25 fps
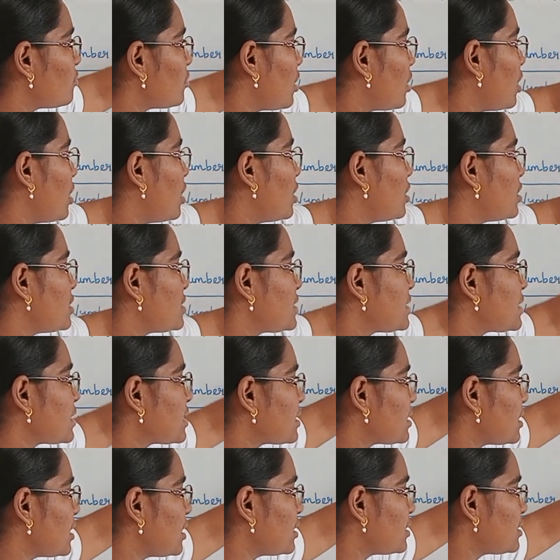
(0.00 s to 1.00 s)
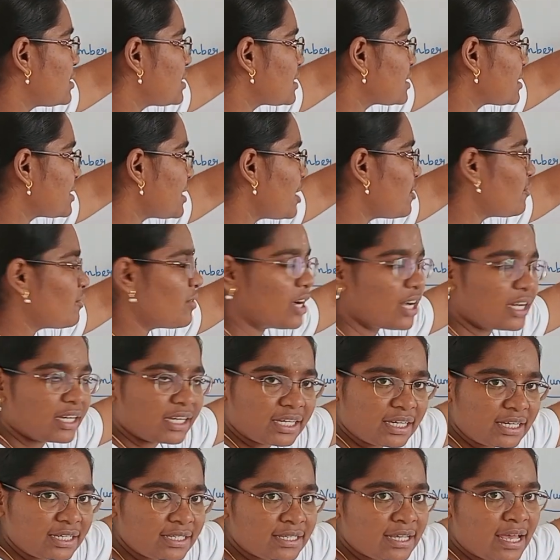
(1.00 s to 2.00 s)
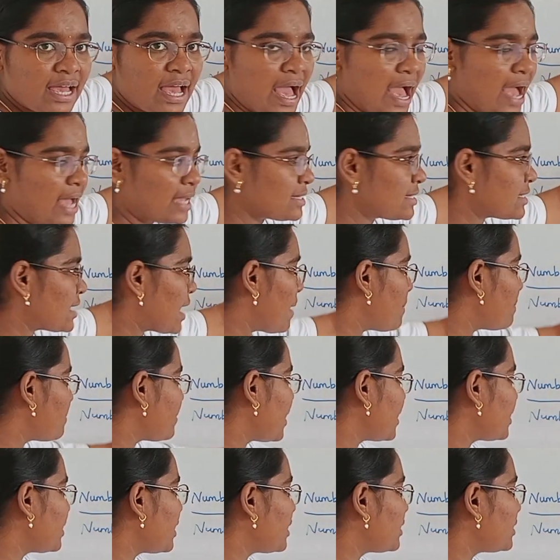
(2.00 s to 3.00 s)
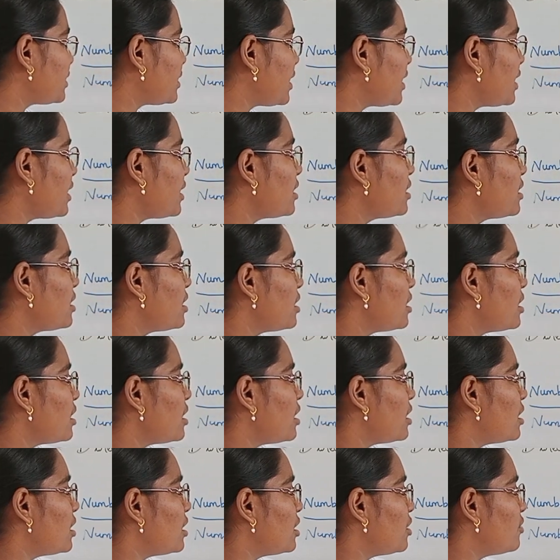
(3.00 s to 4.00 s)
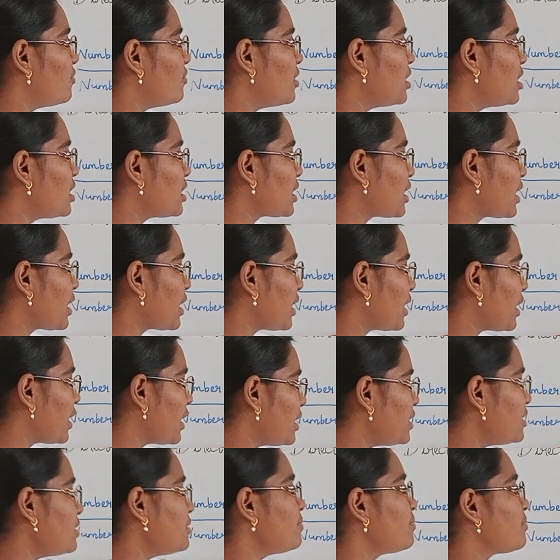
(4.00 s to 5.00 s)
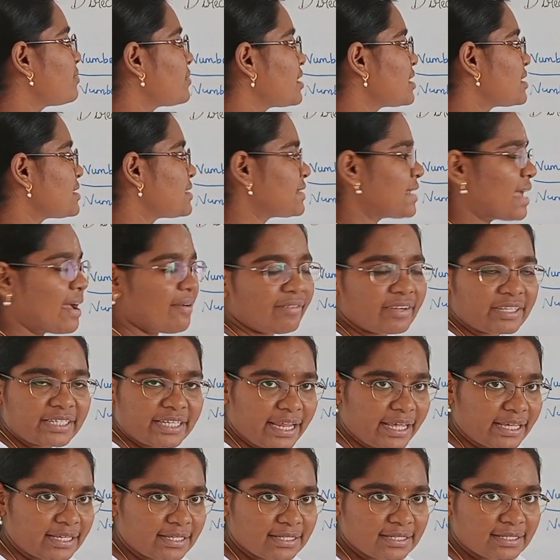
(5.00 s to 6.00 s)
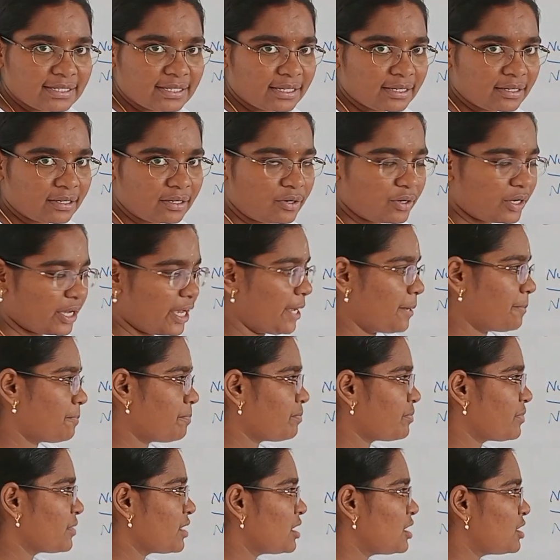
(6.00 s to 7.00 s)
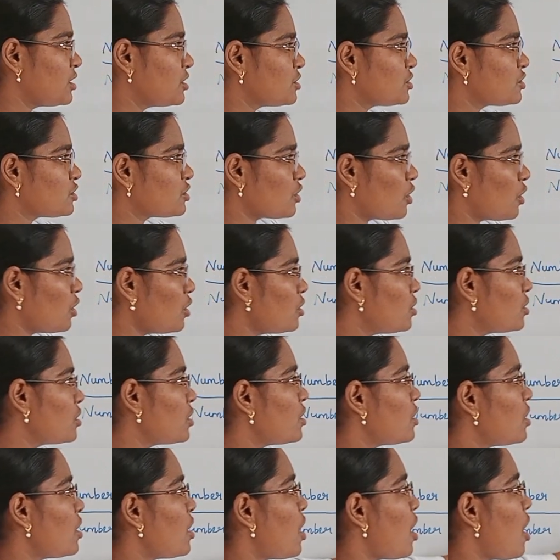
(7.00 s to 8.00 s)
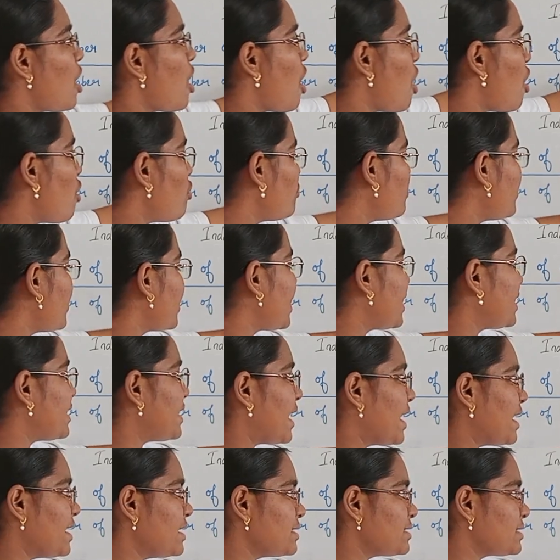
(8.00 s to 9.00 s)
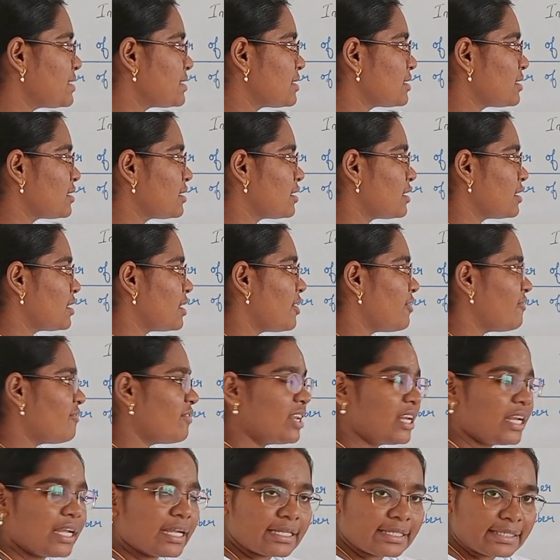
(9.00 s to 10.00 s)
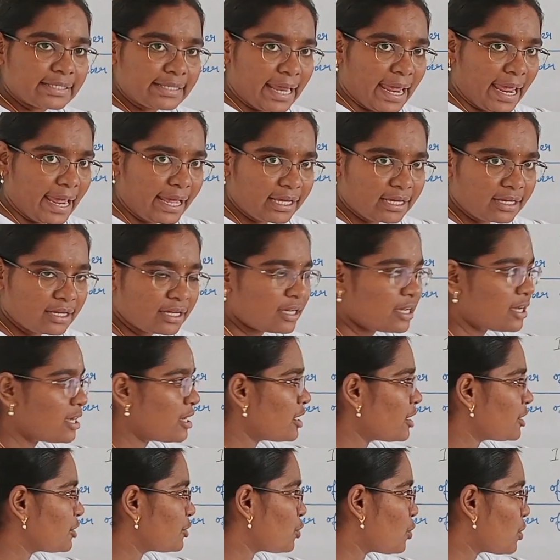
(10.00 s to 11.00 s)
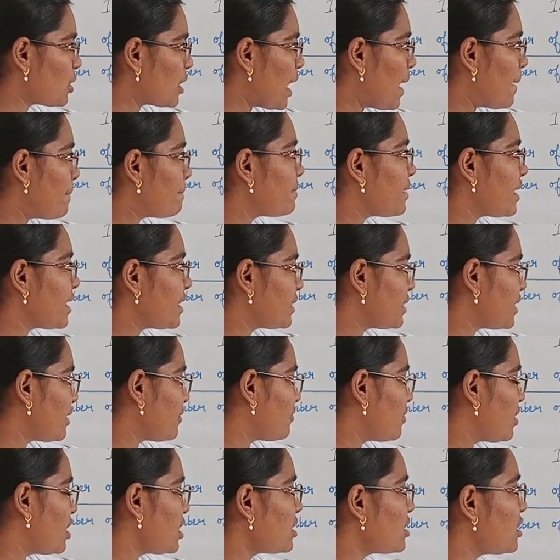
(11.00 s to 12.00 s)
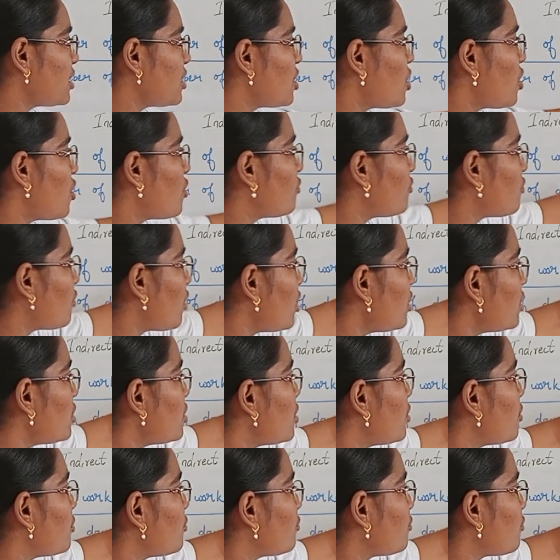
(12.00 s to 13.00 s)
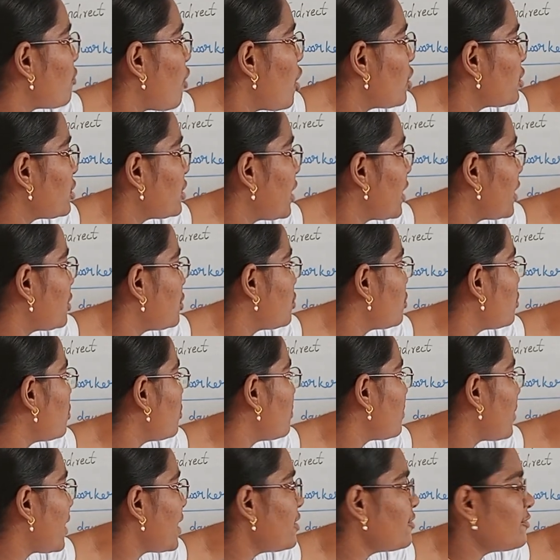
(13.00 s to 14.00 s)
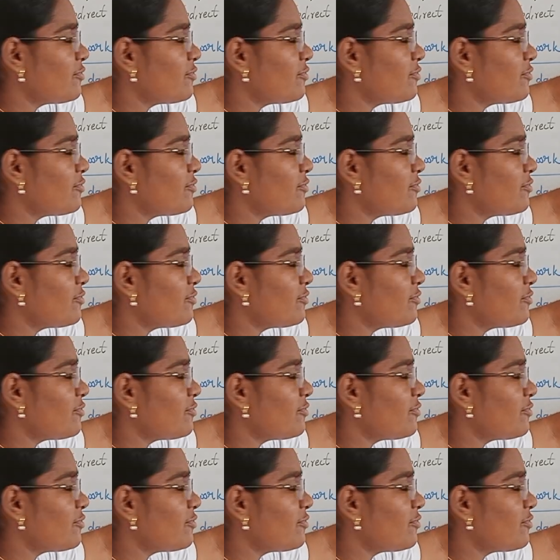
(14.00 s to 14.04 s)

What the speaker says: 60 workers has completed the work in 7 days. Okay. So how many days will it take to complete the work for 42